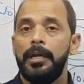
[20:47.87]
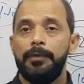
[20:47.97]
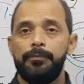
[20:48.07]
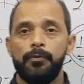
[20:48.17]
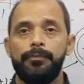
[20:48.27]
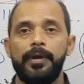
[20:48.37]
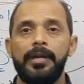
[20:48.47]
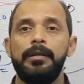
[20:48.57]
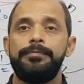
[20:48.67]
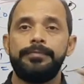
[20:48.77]
If you
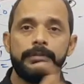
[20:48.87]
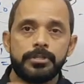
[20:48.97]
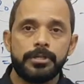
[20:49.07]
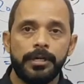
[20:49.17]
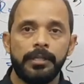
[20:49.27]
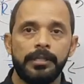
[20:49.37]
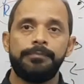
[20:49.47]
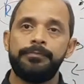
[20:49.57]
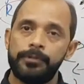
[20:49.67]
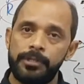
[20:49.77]
find in first reading
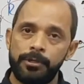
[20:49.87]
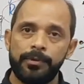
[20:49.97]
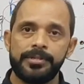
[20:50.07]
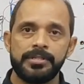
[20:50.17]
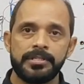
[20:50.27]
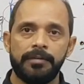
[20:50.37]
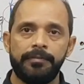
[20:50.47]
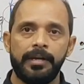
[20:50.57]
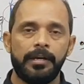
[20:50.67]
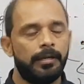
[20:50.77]
that 40 questions are
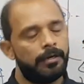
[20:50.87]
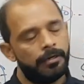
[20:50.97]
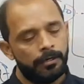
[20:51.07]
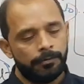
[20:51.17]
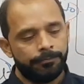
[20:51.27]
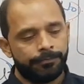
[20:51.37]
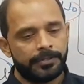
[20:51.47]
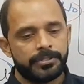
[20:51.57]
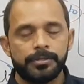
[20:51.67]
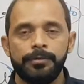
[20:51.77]
very clear,
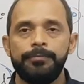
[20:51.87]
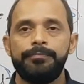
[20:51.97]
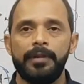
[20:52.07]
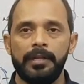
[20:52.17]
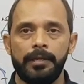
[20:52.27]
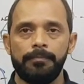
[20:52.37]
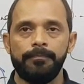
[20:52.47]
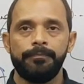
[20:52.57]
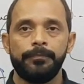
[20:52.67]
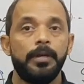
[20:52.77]
first fill them.